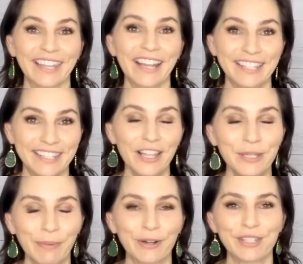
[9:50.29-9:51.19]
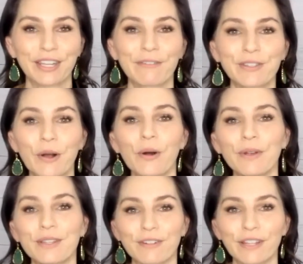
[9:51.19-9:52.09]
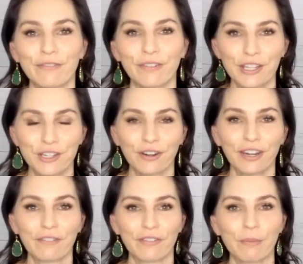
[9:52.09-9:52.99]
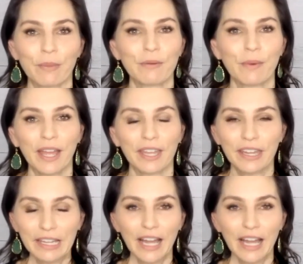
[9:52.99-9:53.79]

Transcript: ex-salesperson, it was always really frustrating for me when